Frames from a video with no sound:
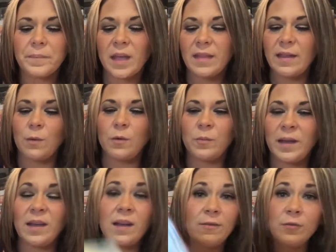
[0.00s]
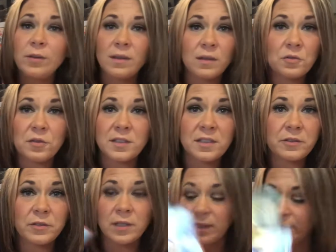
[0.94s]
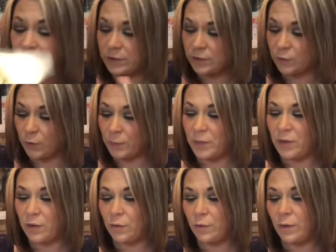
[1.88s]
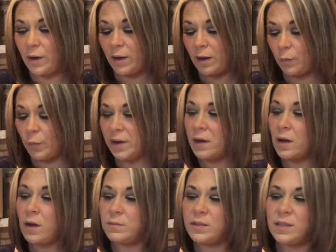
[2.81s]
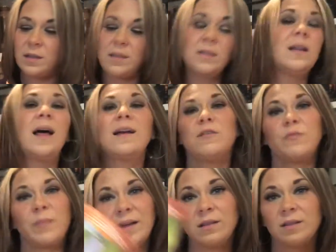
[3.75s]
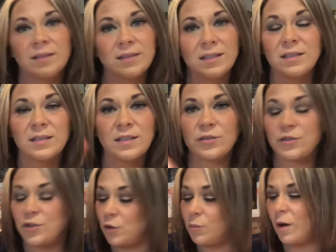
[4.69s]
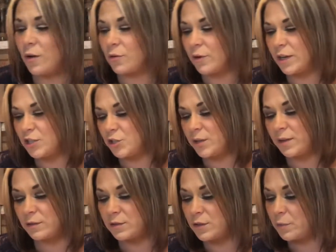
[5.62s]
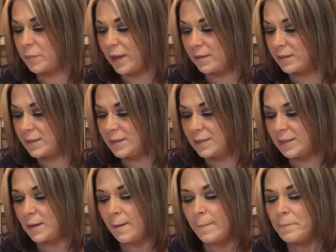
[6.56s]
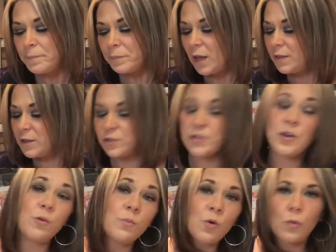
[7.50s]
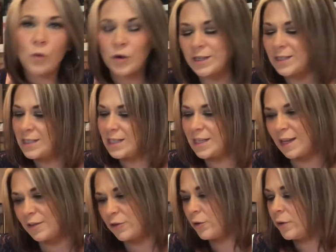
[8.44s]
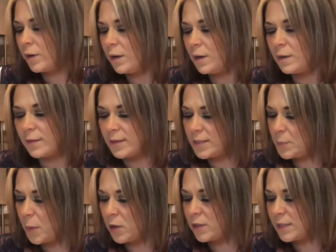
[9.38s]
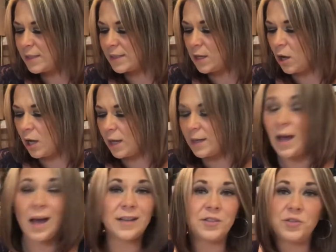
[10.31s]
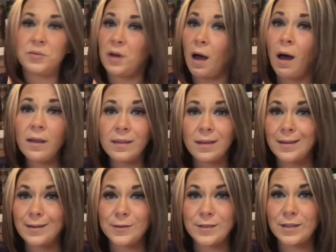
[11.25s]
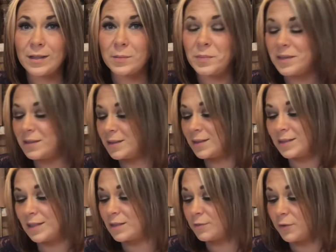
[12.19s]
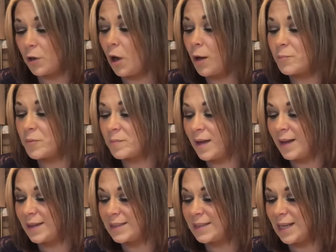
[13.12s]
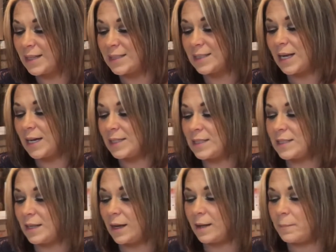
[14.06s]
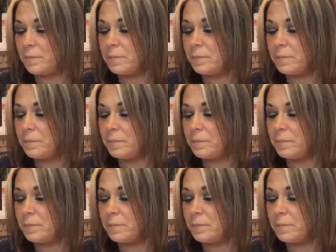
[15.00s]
that will make everything crystal clear, Scorpio, uh, when it comes to this lack of balance, because there's no moderation, there's no balance, there's no more working together. The spark is gone. I do not think there's going to be a successful compromise, and it's kind of time